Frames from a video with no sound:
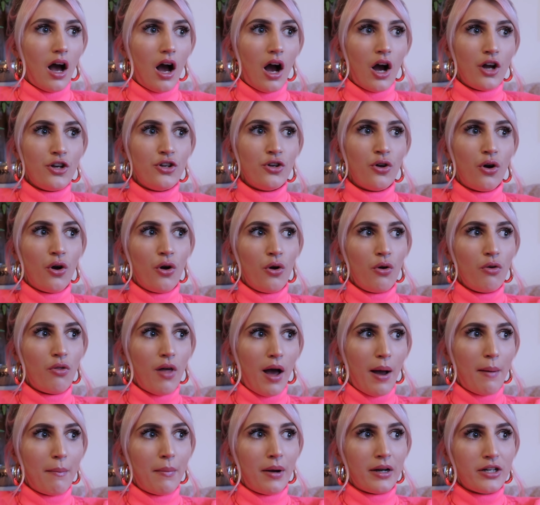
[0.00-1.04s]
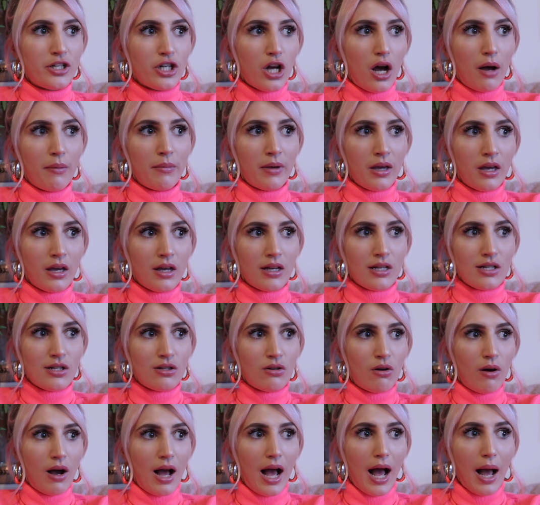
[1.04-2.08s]
I know that my tummy is
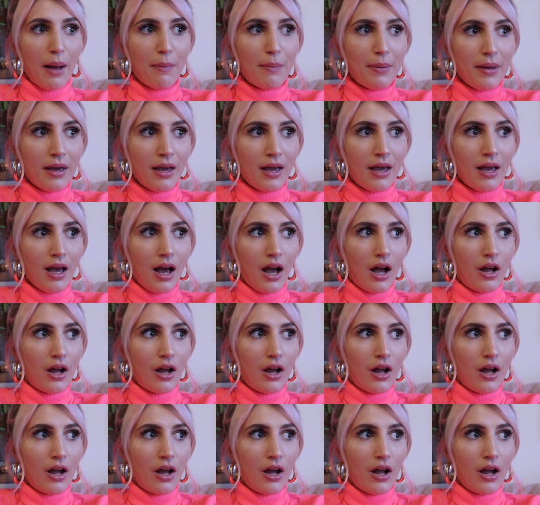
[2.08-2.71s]
not happy,